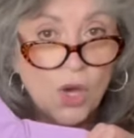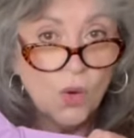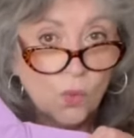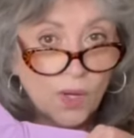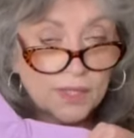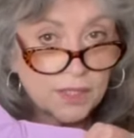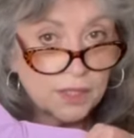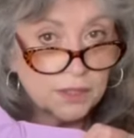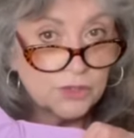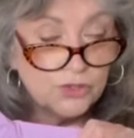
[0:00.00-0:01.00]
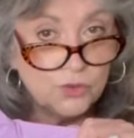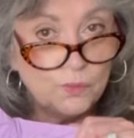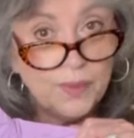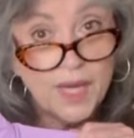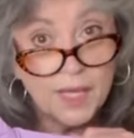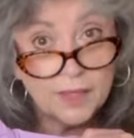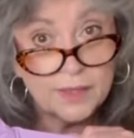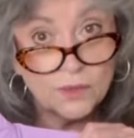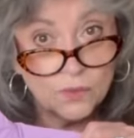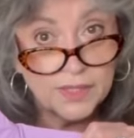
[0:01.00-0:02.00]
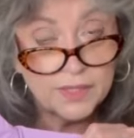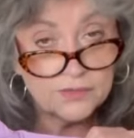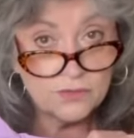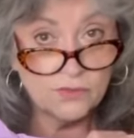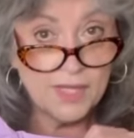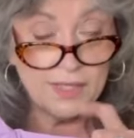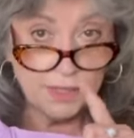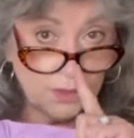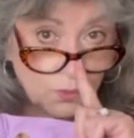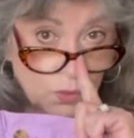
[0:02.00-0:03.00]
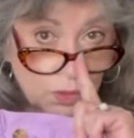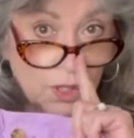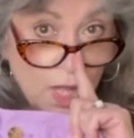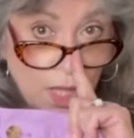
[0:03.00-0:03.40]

what color you pair it with so that it will